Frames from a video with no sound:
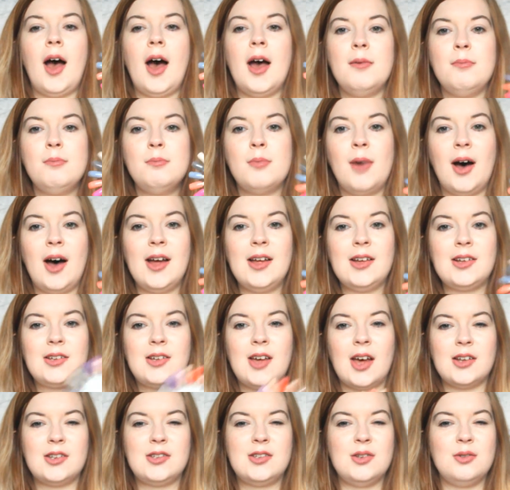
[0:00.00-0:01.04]
I might
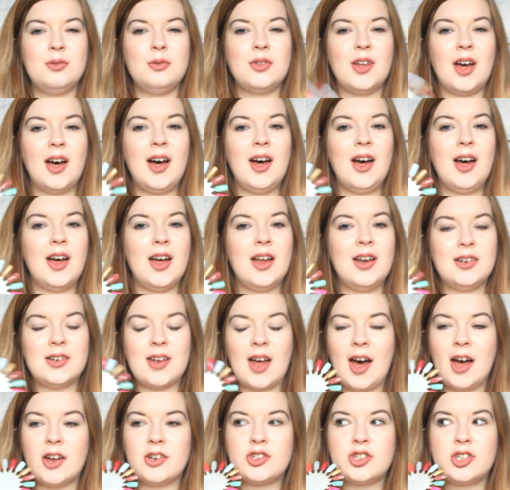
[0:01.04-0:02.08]
do that
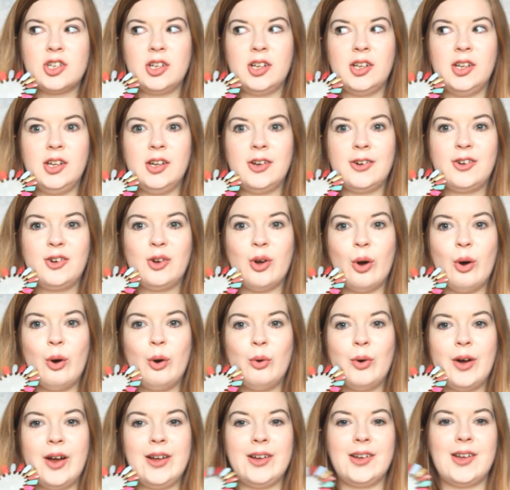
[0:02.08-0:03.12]
and actually
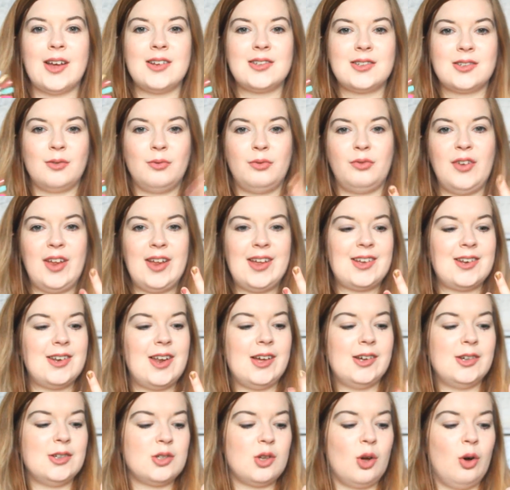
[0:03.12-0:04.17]
go and get some fake
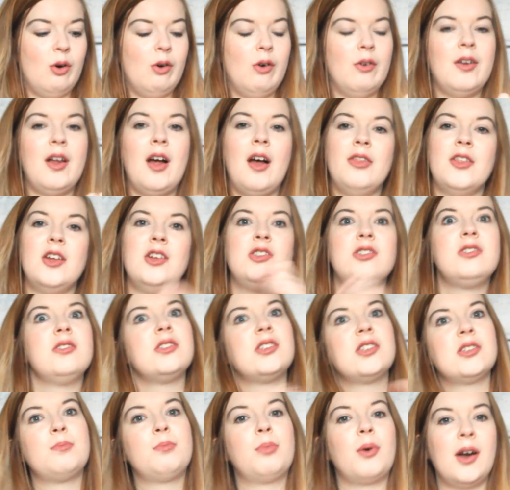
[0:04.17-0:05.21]
nails on and then
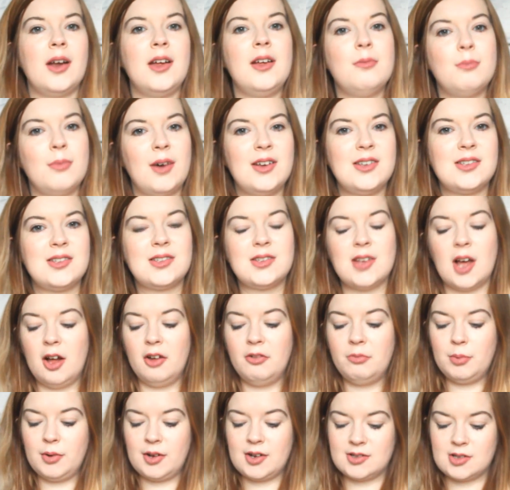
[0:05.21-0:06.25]
just spray it
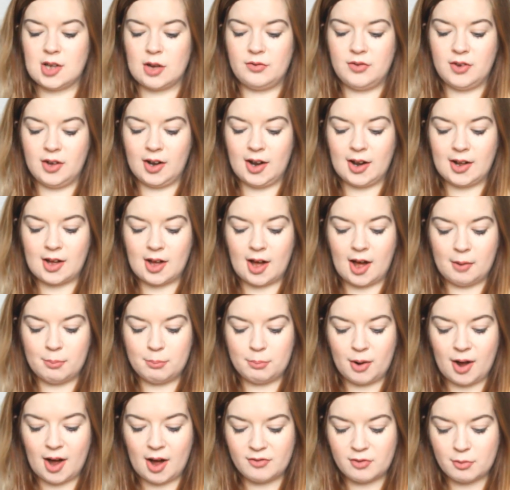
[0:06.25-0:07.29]
myself, because I feel like I
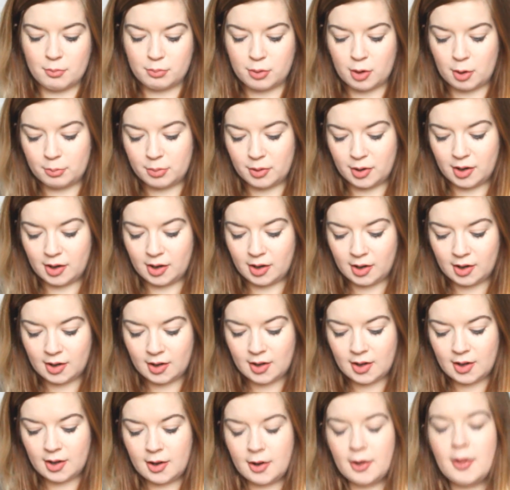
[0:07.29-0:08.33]
have a proper
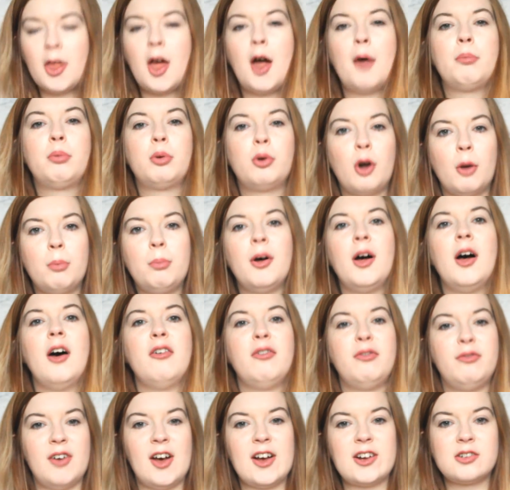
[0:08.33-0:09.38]

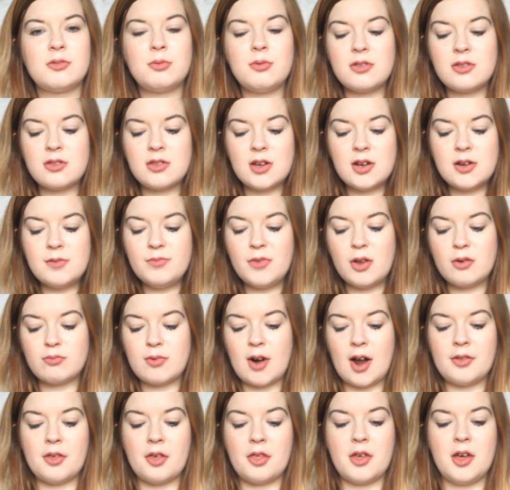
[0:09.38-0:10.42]
effect with them
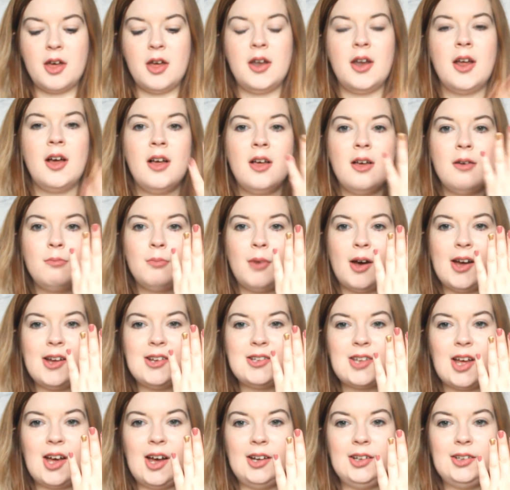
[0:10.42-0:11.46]
rather than
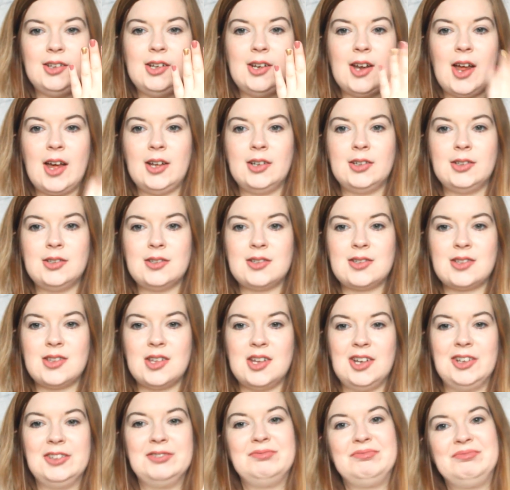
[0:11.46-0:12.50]
my tiny nails
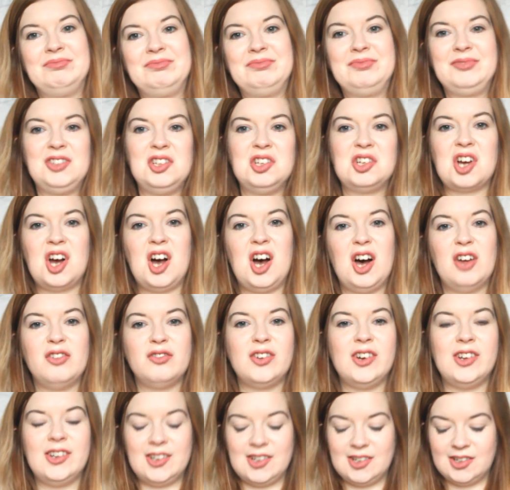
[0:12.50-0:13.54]
that you
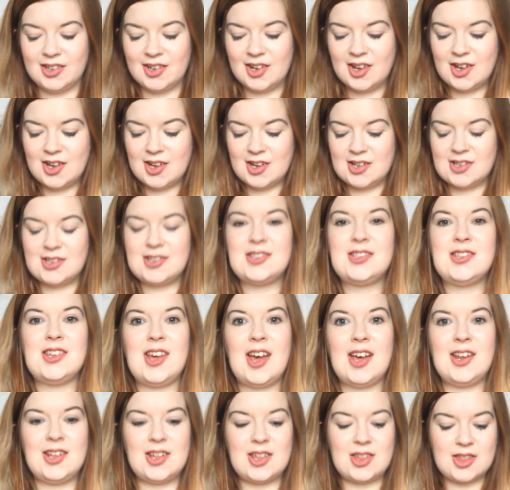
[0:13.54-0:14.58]
can't really
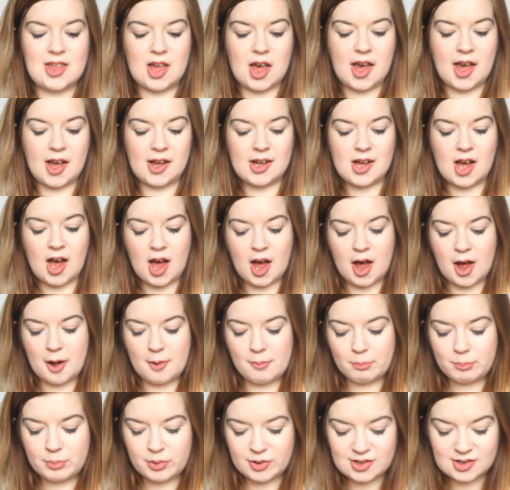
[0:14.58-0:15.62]
see anything.
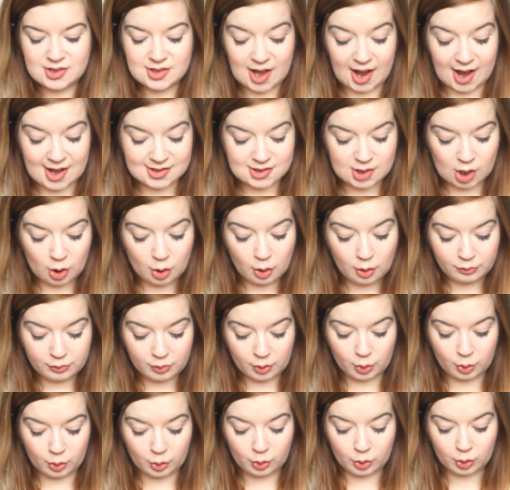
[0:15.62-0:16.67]
But yes,
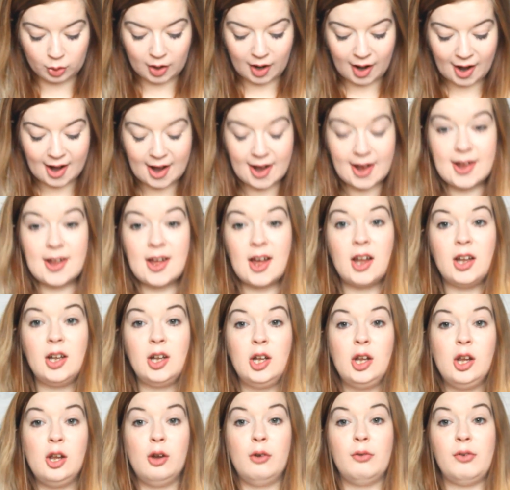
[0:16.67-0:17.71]
overall I
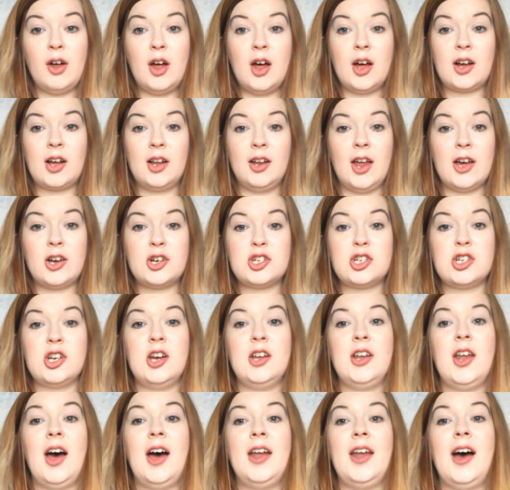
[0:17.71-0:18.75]
love her
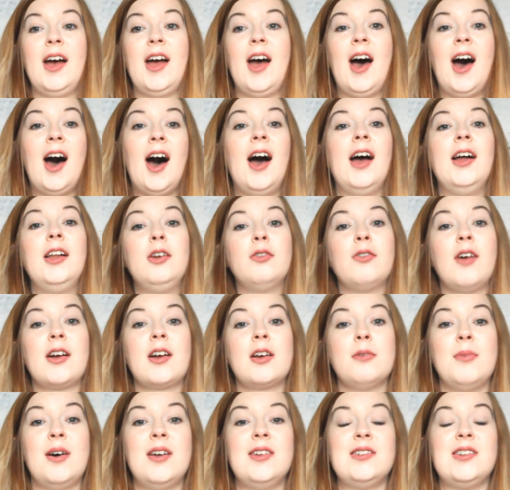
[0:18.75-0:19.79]
collection and I highly
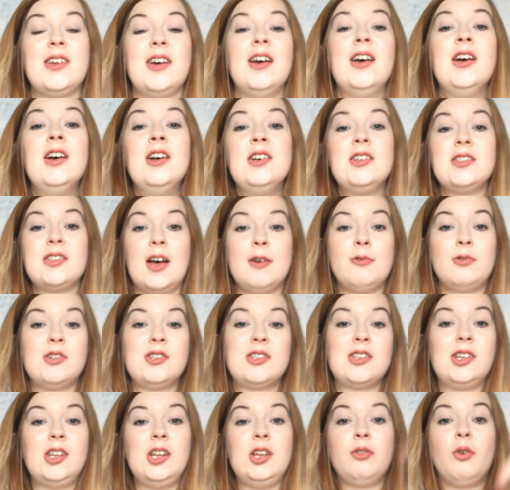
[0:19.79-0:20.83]
recommend it. So I'm
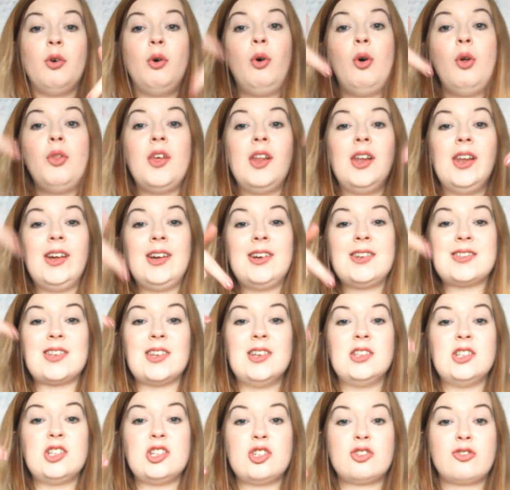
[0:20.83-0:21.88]
going to leave all the links
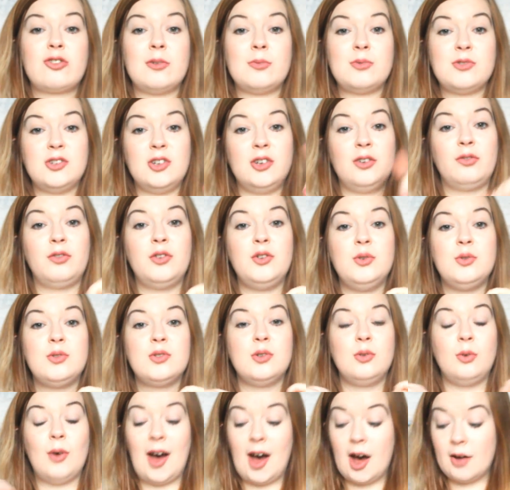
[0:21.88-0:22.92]
in the description for you
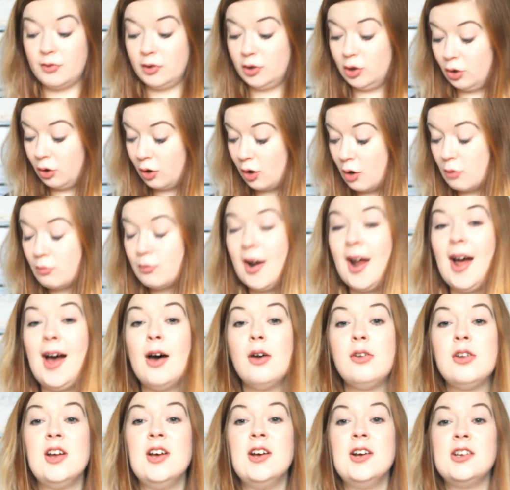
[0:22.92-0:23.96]
to have a look
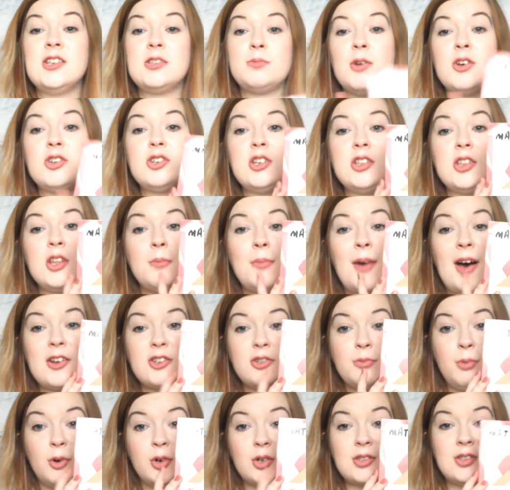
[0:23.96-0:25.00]
around, especially the
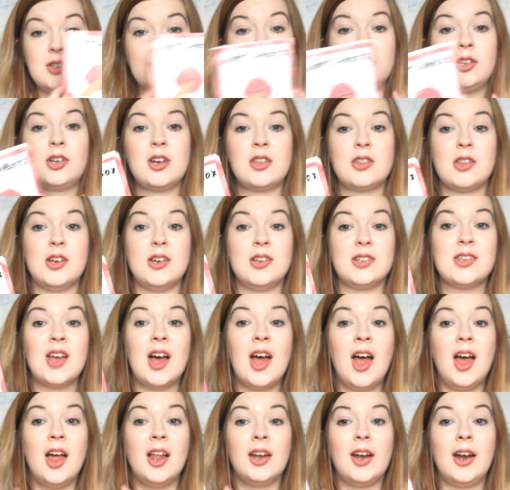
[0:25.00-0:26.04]
matchboxes. Look at this.
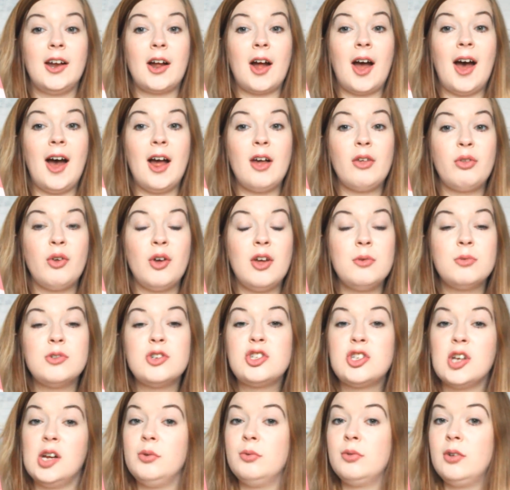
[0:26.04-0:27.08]
Like, I thought it
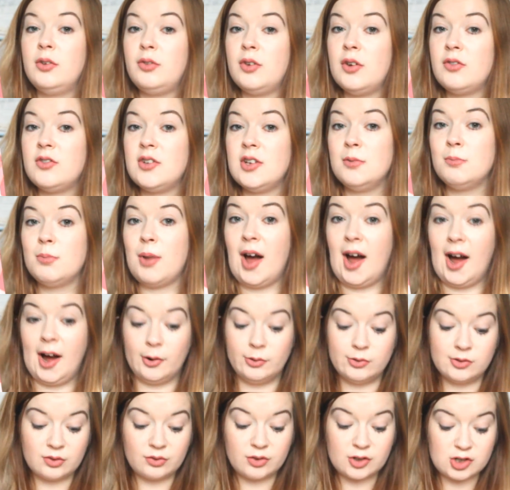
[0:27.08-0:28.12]
was genuinely
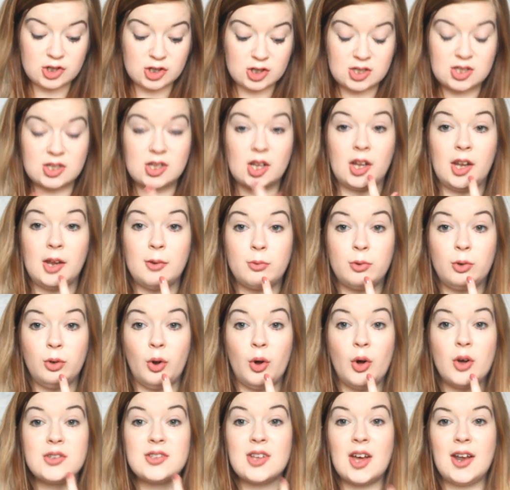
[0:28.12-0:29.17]
£15 for just the lip
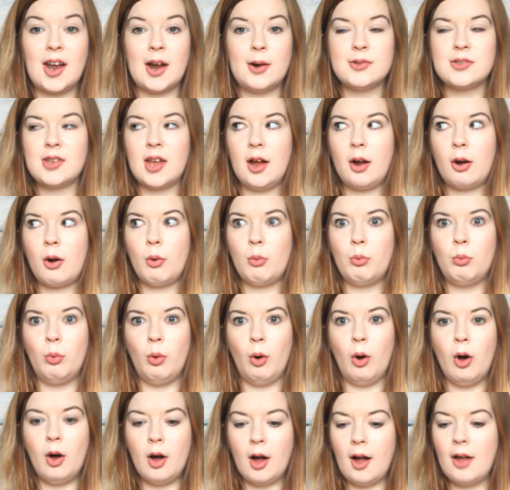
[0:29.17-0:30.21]
gloss, and I was like,
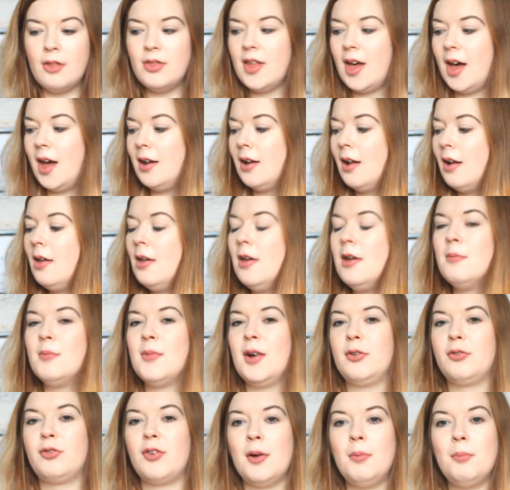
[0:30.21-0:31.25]
what? And then
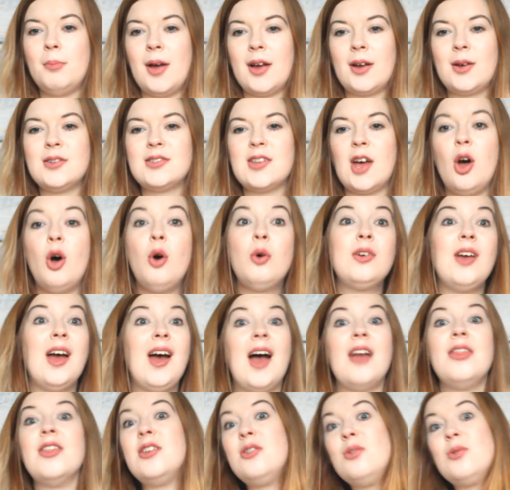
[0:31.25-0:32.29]
my friend Beck is like, oh
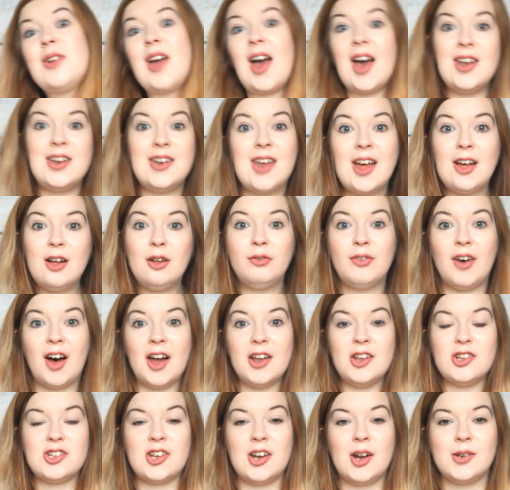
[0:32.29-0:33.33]
yeah, and then you get a nail
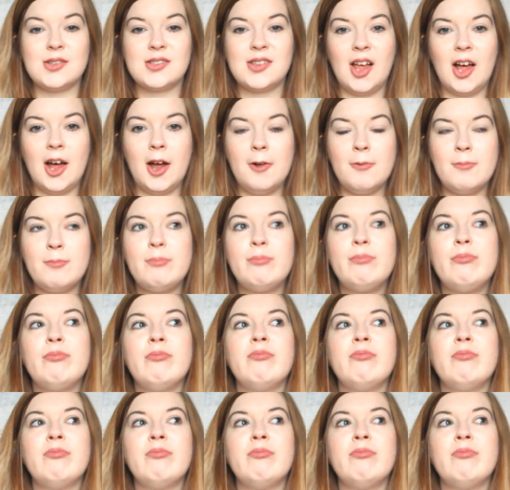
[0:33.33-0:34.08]
varnish, and I was like,